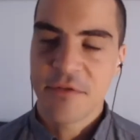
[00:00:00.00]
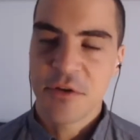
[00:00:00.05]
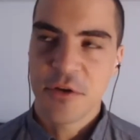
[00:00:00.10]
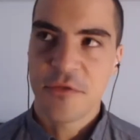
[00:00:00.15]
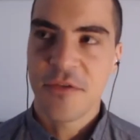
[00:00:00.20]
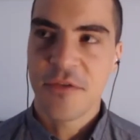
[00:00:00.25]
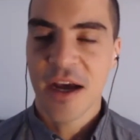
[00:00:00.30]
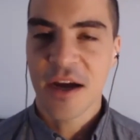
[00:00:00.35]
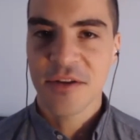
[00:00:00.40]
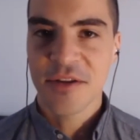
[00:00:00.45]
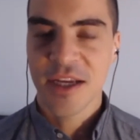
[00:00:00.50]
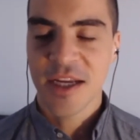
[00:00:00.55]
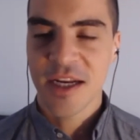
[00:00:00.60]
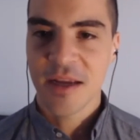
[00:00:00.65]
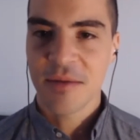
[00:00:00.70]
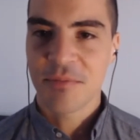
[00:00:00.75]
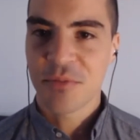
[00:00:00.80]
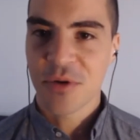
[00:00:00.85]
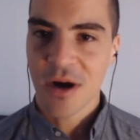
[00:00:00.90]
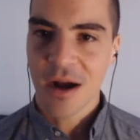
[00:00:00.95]
found any
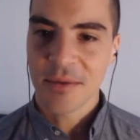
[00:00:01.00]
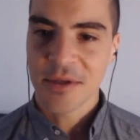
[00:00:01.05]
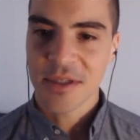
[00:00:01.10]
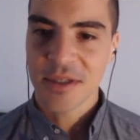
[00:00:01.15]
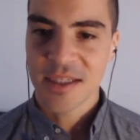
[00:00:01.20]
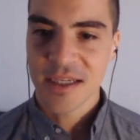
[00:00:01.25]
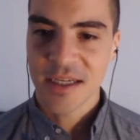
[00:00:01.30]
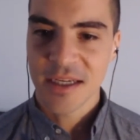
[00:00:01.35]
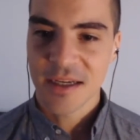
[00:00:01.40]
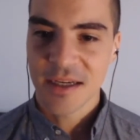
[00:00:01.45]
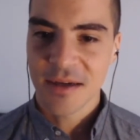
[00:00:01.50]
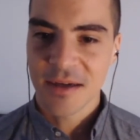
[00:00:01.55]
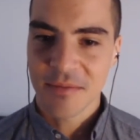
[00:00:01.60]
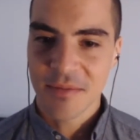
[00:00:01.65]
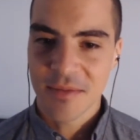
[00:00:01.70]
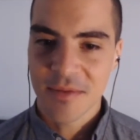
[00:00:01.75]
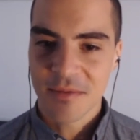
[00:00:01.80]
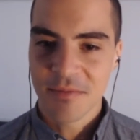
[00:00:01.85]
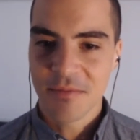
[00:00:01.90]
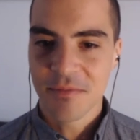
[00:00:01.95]
promising
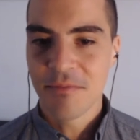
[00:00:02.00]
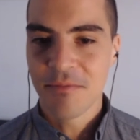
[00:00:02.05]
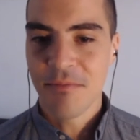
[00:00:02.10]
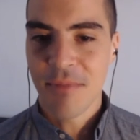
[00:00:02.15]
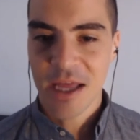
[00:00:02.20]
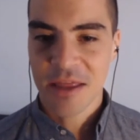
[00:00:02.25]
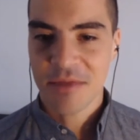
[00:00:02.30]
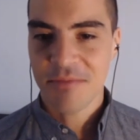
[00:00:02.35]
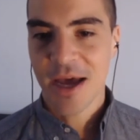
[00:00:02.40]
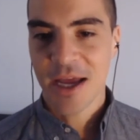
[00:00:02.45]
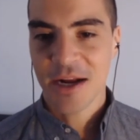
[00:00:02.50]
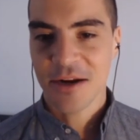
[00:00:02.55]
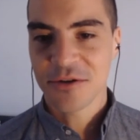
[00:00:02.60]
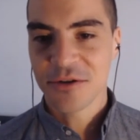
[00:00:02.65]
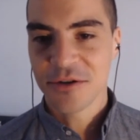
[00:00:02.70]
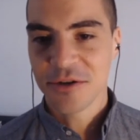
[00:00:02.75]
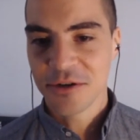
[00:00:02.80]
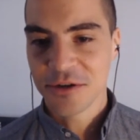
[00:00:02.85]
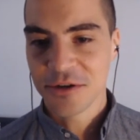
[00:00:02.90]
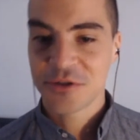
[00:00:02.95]

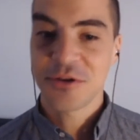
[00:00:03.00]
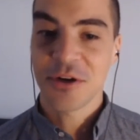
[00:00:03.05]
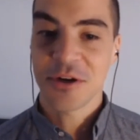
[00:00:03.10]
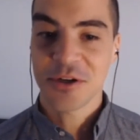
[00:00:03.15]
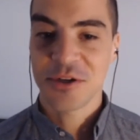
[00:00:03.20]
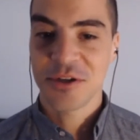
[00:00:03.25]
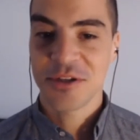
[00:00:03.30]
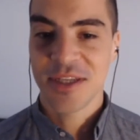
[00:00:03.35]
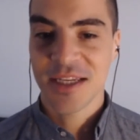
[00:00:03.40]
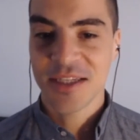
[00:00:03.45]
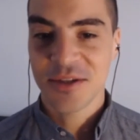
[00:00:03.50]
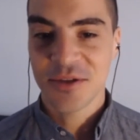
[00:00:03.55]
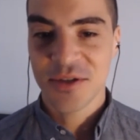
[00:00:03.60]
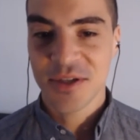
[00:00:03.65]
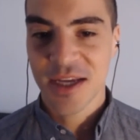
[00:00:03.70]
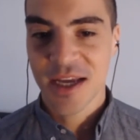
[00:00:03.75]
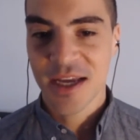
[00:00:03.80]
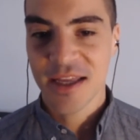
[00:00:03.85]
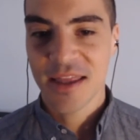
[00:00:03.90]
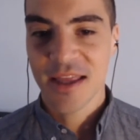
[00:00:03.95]
mathematical structures, as you
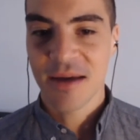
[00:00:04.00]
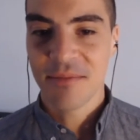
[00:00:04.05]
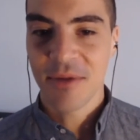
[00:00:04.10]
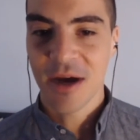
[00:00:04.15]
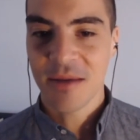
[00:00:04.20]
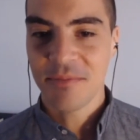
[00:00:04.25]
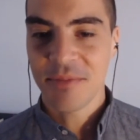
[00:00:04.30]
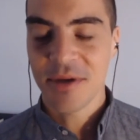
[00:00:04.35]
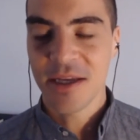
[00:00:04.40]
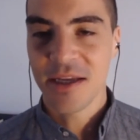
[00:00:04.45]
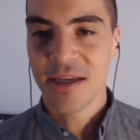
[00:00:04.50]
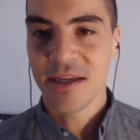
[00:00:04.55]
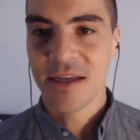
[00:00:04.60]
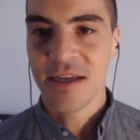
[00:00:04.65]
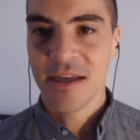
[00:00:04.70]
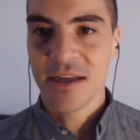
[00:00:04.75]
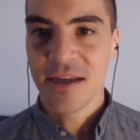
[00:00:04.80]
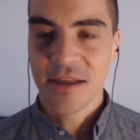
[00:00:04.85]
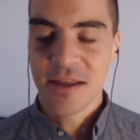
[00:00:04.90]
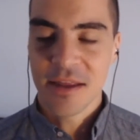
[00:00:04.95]
say, that might be
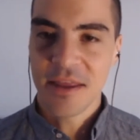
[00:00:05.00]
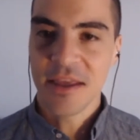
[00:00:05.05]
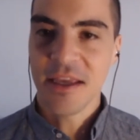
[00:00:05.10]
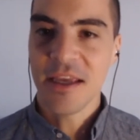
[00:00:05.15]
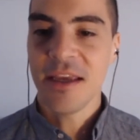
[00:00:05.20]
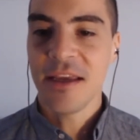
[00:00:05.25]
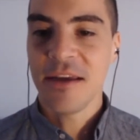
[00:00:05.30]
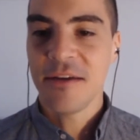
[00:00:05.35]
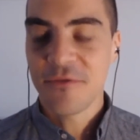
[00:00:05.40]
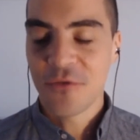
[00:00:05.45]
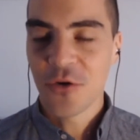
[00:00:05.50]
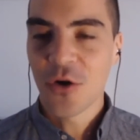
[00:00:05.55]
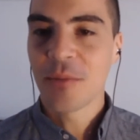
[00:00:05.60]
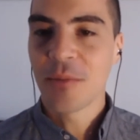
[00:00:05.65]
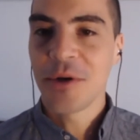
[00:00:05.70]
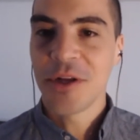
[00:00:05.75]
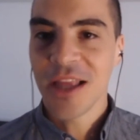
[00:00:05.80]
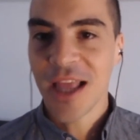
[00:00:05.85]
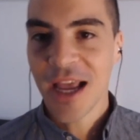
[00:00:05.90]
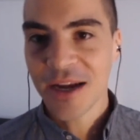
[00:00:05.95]
the
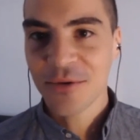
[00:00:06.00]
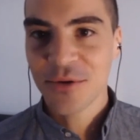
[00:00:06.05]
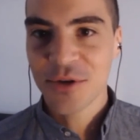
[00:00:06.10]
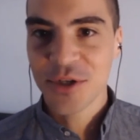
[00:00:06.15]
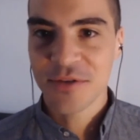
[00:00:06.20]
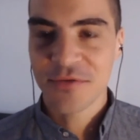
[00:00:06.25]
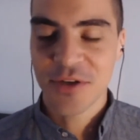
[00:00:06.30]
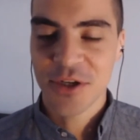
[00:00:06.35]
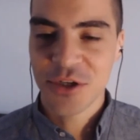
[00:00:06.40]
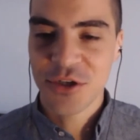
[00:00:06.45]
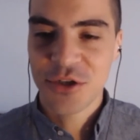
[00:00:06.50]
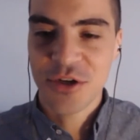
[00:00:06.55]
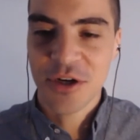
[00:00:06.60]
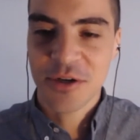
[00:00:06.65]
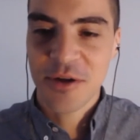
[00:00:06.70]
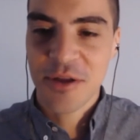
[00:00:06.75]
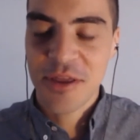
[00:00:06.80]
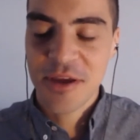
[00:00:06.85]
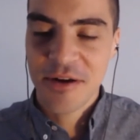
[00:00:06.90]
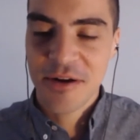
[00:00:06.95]
formal language of
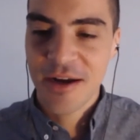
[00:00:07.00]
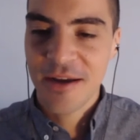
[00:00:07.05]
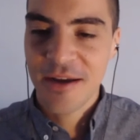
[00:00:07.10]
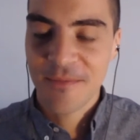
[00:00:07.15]
constructor theory?